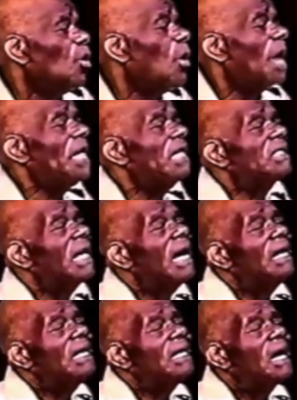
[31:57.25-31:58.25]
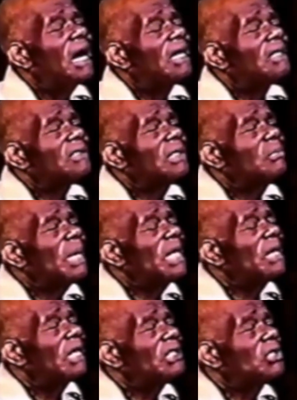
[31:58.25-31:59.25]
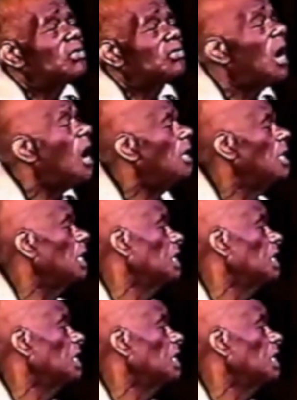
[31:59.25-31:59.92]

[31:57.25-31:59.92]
What is there in us that made us strong